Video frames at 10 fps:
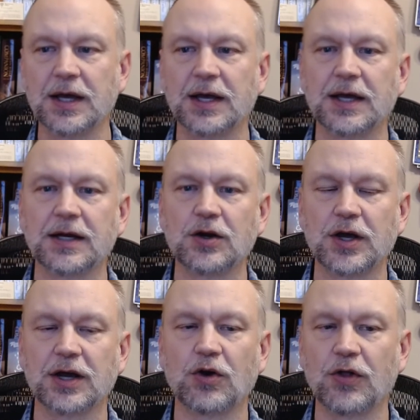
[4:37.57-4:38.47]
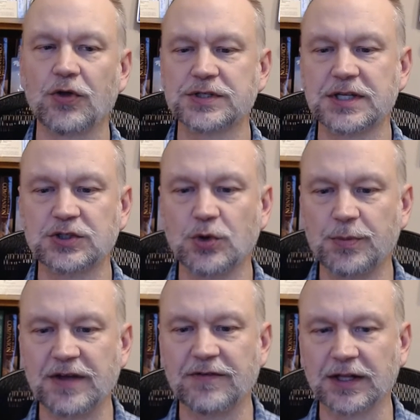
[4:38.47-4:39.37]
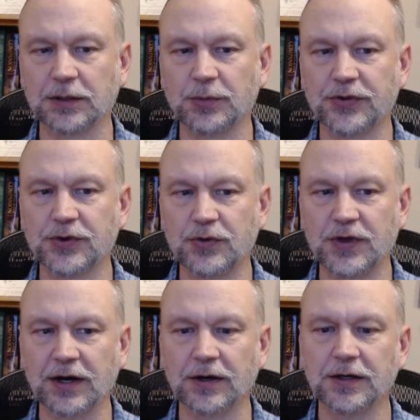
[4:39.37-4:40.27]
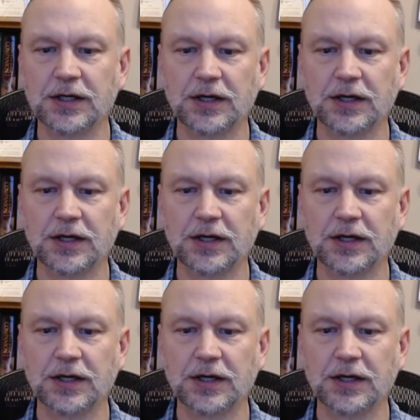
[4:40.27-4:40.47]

And all those things will be available through there.